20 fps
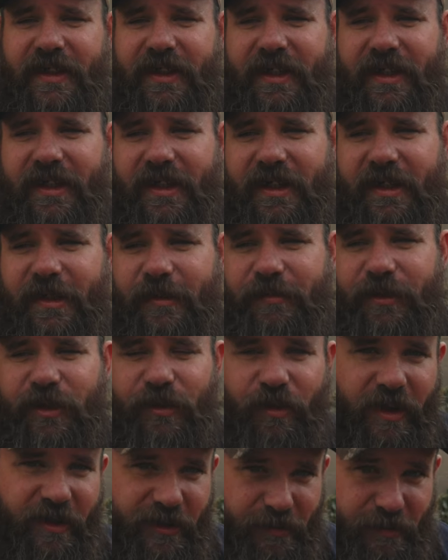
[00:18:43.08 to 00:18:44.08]
Um,
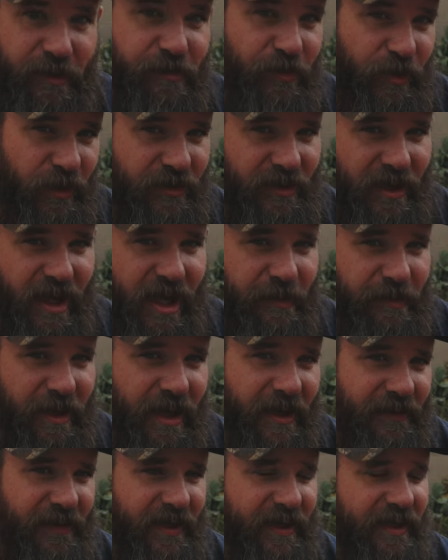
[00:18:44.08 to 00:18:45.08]
you want to spend more time
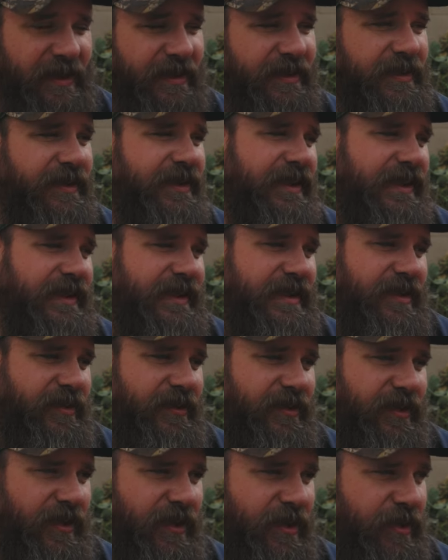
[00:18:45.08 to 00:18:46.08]
out there.
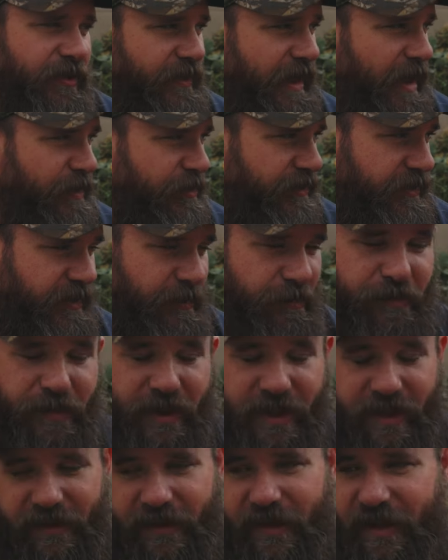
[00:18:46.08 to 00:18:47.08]
So that was the
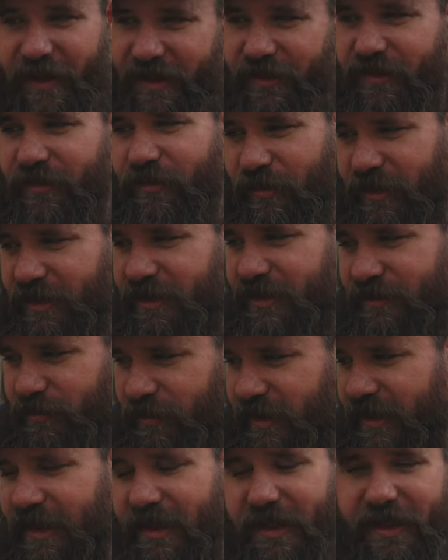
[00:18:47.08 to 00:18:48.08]
big thing is we just
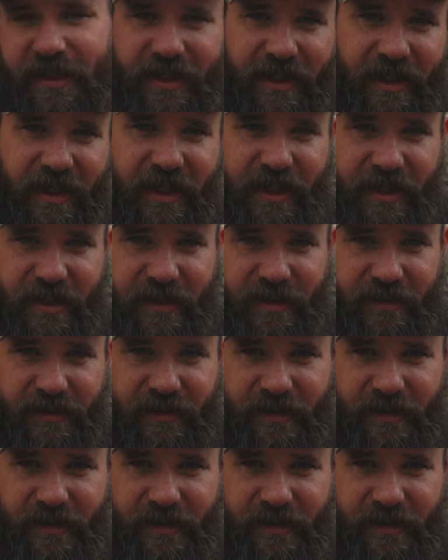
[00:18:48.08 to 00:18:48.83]
we needed to get it